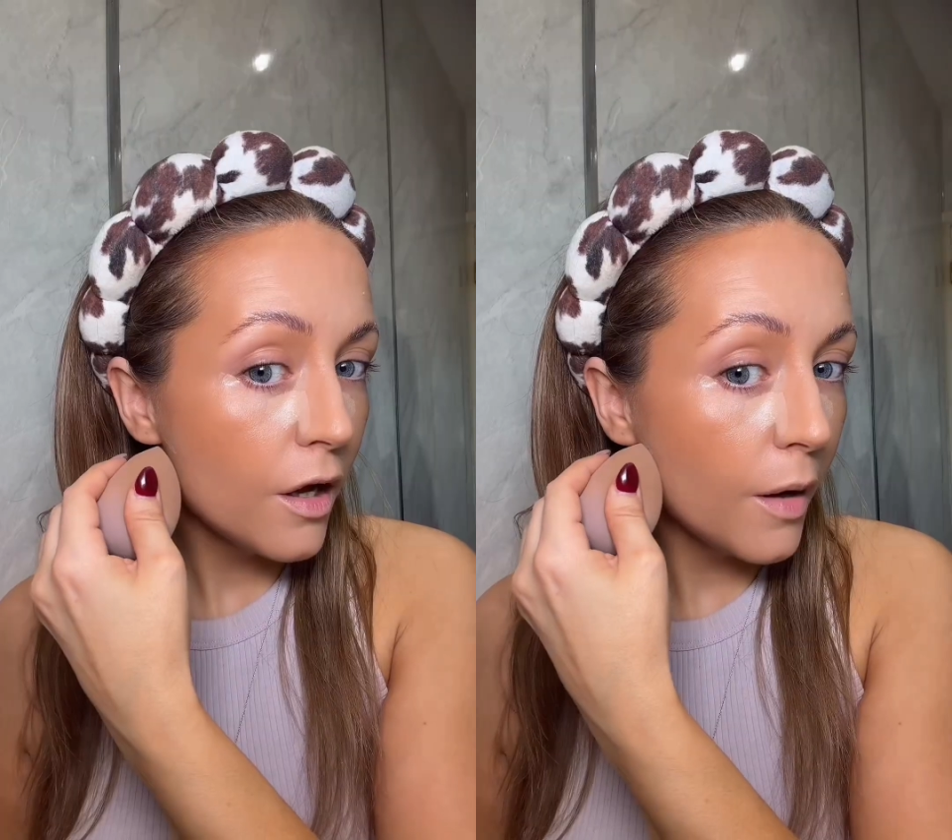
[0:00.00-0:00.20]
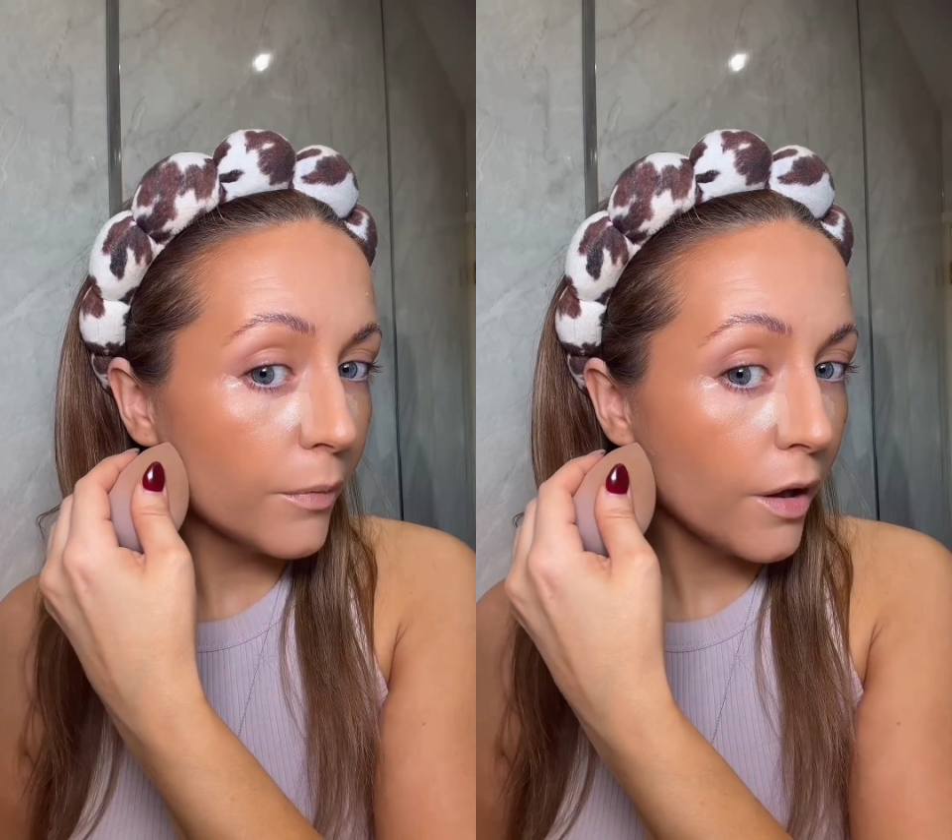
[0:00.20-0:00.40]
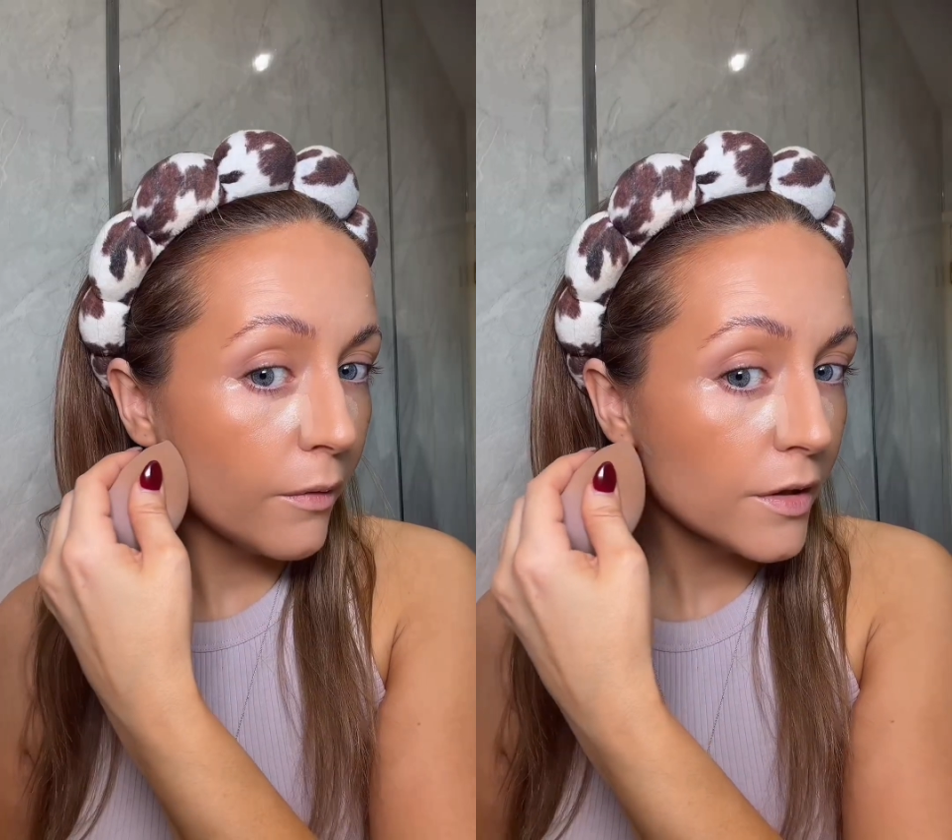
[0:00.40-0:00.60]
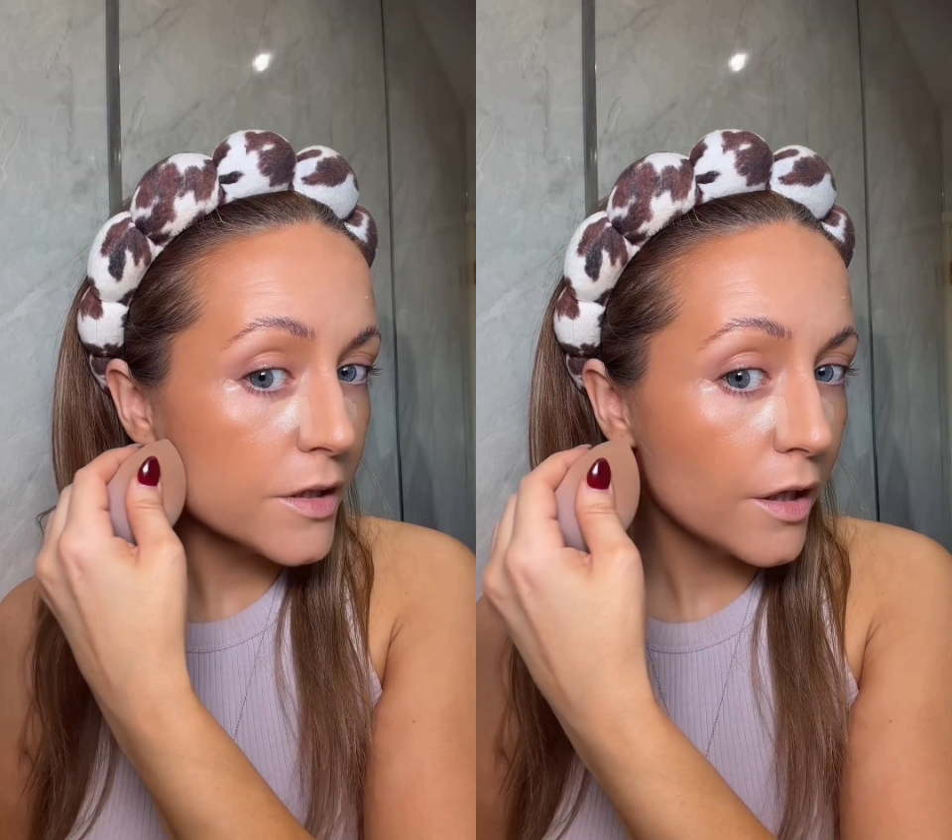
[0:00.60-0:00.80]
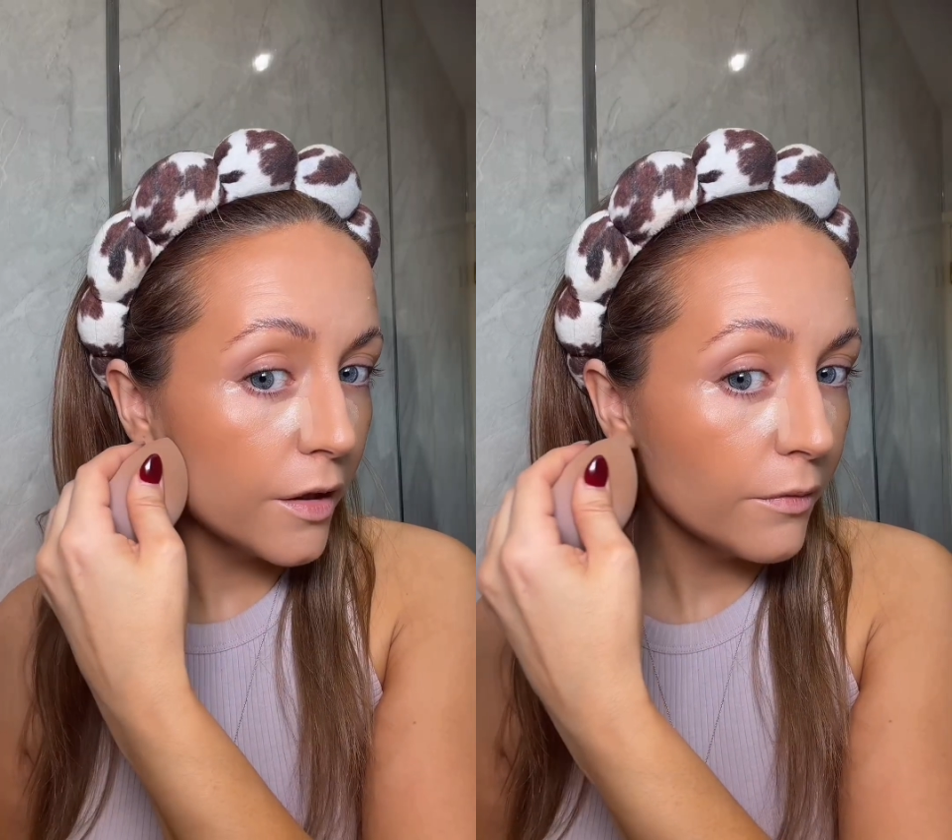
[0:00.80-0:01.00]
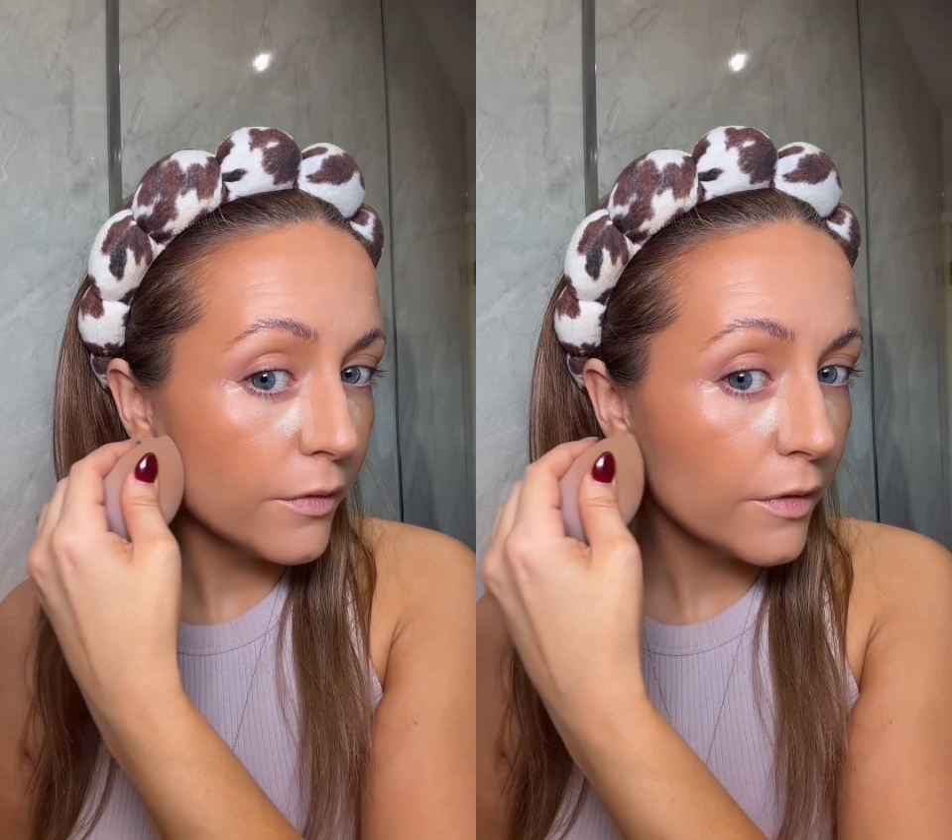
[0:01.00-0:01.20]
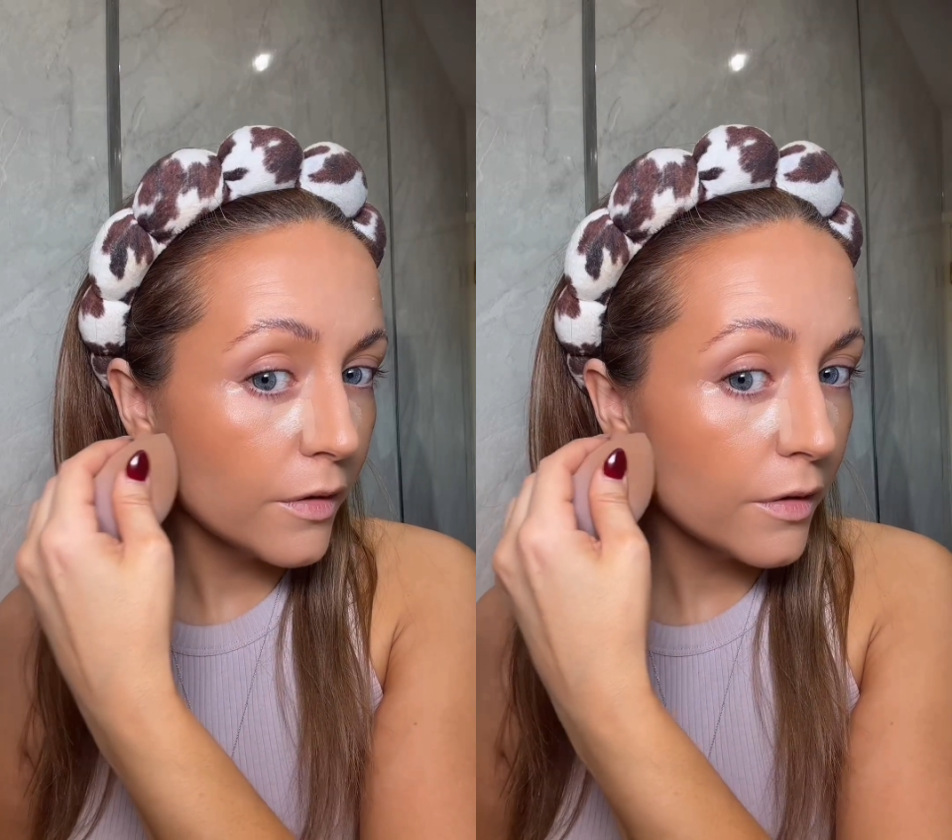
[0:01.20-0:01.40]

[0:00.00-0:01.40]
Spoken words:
I'm going to